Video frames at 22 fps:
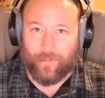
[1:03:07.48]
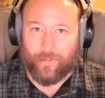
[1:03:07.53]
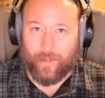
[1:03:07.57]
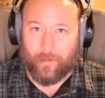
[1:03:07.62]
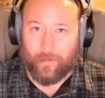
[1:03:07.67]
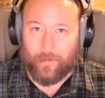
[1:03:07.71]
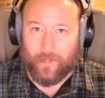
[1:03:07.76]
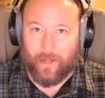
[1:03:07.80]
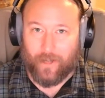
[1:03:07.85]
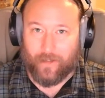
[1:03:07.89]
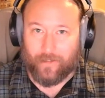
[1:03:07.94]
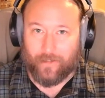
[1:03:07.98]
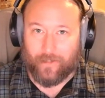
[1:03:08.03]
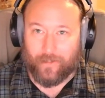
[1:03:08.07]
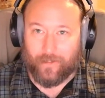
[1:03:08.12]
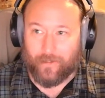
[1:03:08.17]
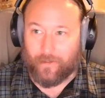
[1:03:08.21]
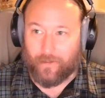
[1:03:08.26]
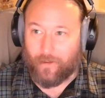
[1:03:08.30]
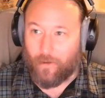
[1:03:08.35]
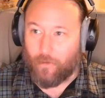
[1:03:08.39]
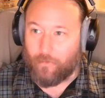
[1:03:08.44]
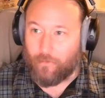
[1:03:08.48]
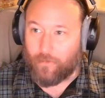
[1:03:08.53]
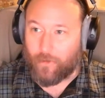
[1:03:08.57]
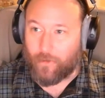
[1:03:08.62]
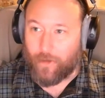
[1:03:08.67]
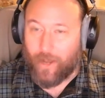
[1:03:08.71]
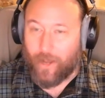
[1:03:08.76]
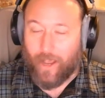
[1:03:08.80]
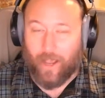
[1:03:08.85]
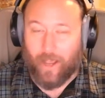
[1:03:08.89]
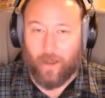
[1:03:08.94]
kept you on here over
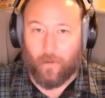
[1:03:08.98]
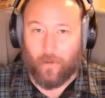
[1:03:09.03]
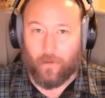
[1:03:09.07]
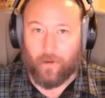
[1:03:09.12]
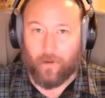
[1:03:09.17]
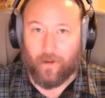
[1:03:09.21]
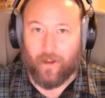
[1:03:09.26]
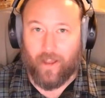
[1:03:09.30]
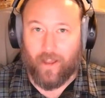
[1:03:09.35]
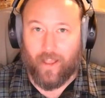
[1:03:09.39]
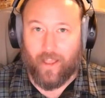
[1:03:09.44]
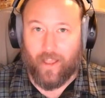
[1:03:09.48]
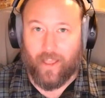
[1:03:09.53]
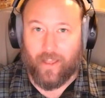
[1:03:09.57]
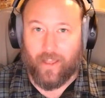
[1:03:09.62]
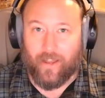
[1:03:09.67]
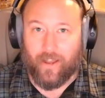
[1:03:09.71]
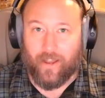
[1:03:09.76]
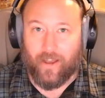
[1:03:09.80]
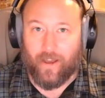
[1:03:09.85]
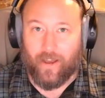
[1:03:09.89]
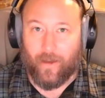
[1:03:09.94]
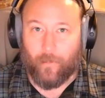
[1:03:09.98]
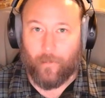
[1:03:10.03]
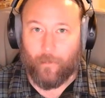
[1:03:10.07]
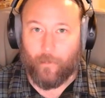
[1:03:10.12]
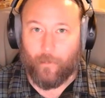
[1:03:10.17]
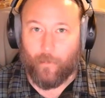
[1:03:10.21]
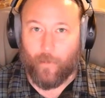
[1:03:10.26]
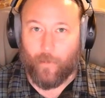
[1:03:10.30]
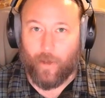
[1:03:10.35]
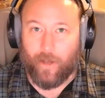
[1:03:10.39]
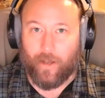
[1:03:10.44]
an hour, and
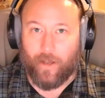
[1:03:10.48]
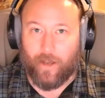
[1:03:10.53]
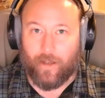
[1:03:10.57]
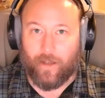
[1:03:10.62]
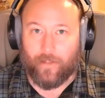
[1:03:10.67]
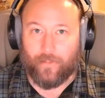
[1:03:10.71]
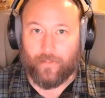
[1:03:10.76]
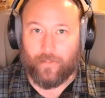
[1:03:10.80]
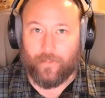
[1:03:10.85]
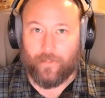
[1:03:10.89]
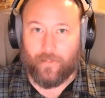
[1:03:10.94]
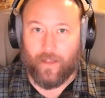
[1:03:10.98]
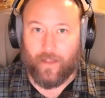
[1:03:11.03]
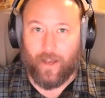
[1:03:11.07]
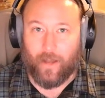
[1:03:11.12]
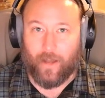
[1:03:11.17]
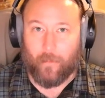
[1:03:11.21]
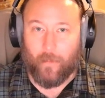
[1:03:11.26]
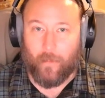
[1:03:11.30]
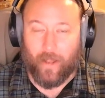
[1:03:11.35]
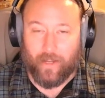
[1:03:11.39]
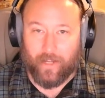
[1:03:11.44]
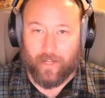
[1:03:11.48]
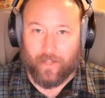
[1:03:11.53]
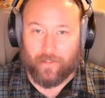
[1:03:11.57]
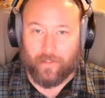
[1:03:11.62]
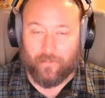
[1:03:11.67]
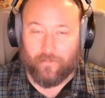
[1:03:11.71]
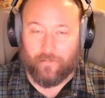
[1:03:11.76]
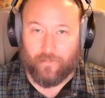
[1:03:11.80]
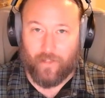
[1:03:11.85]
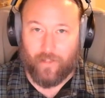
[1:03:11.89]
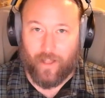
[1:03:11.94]
on Mending on
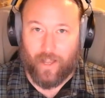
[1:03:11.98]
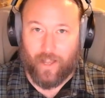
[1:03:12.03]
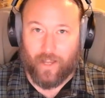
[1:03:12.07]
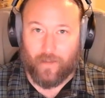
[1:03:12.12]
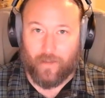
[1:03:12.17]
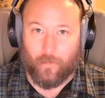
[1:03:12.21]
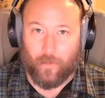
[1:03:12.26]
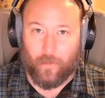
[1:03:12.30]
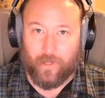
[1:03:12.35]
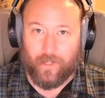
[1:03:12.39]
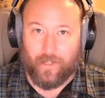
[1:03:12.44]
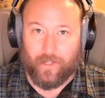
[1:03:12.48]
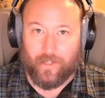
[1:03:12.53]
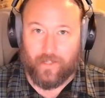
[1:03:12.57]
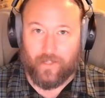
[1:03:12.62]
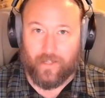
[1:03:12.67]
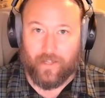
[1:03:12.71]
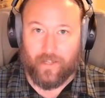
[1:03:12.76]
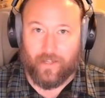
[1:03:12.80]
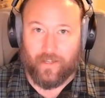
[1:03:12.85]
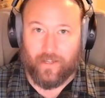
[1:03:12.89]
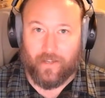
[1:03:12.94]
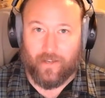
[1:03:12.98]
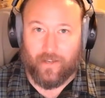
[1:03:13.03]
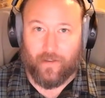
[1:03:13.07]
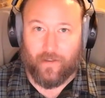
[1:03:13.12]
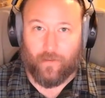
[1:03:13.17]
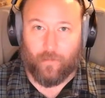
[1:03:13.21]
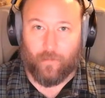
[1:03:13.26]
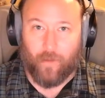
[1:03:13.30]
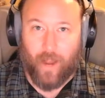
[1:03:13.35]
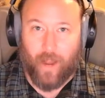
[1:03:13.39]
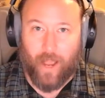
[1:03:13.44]
the Fly, we
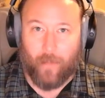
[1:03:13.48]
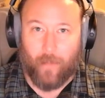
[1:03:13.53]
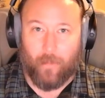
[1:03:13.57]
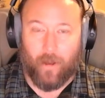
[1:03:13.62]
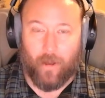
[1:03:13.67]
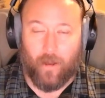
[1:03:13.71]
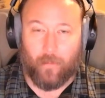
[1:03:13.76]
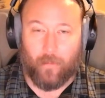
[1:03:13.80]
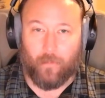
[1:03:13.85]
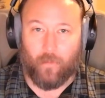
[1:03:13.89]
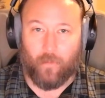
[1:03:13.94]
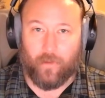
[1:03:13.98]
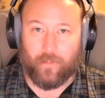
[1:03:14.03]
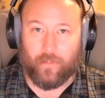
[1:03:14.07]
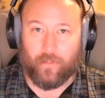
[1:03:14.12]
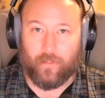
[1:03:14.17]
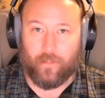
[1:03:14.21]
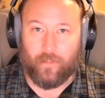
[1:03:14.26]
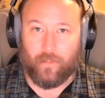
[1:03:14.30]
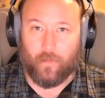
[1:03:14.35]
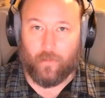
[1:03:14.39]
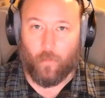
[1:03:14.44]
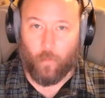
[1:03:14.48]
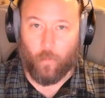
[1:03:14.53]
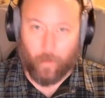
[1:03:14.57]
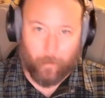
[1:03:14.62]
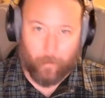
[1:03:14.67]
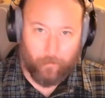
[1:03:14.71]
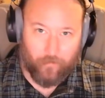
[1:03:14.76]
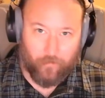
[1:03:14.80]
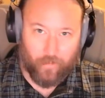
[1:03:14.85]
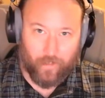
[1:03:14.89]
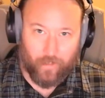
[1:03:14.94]
wrap up with the
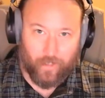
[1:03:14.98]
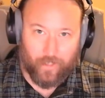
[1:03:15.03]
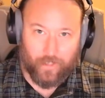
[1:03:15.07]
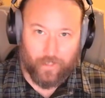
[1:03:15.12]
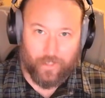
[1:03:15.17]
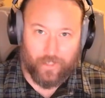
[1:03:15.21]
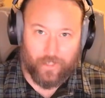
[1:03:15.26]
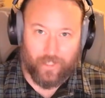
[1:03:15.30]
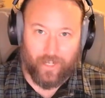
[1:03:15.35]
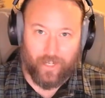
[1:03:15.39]
whip finish,